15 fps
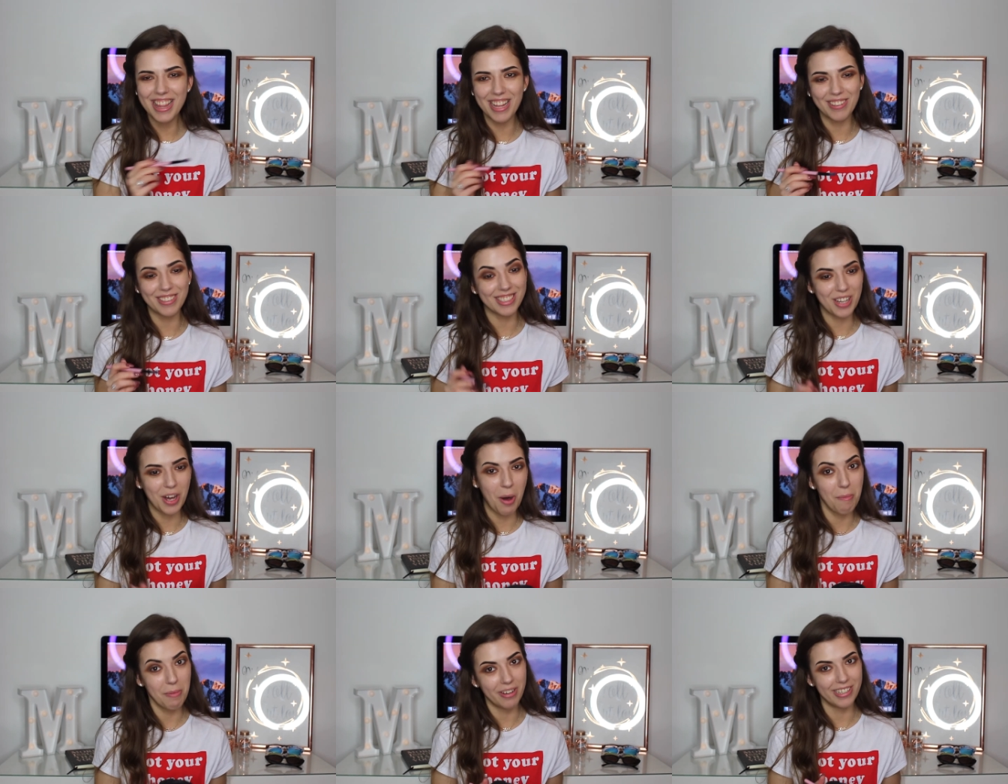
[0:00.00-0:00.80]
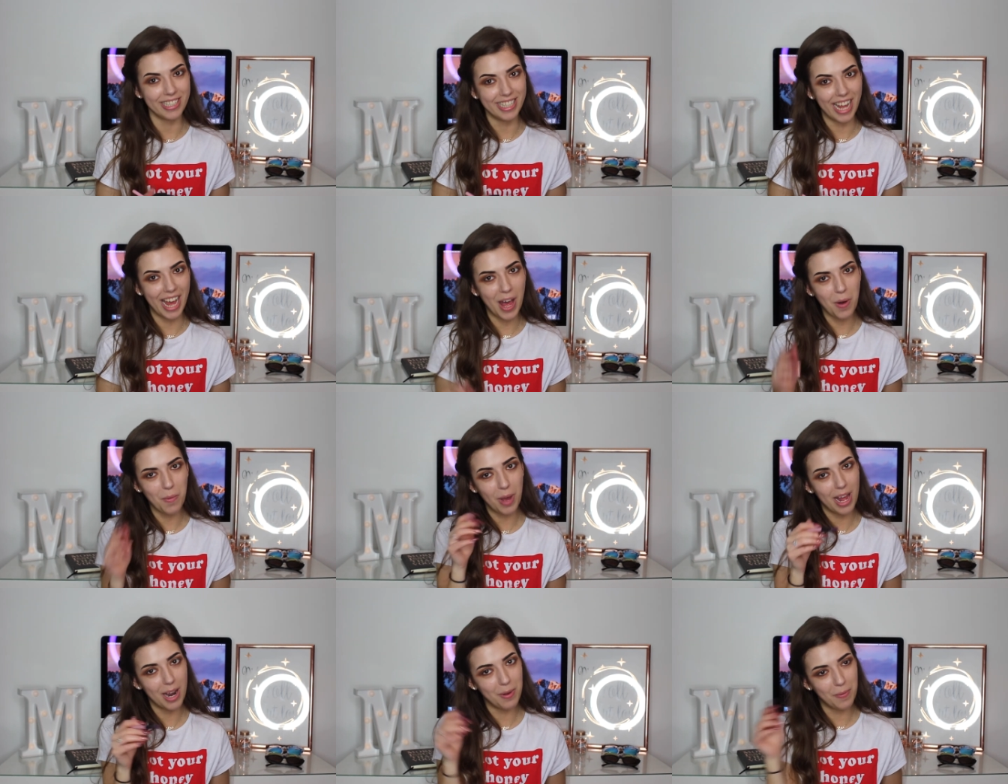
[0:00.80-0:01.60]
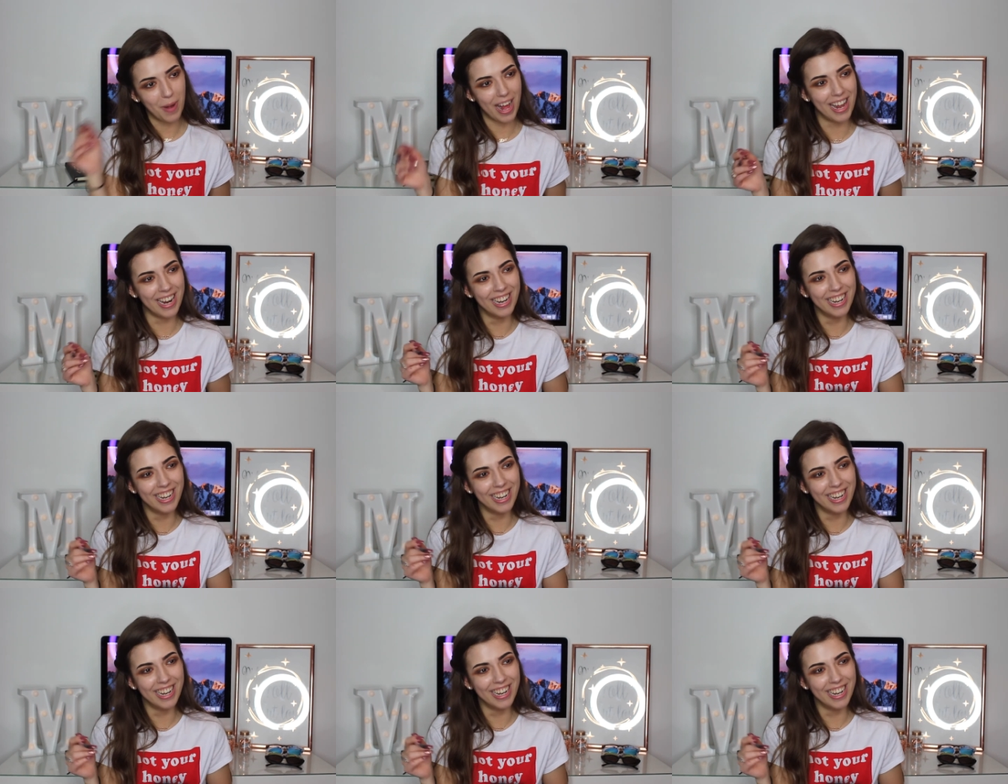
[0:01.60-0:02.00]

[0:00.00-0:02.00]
There was a comma in there, by the way.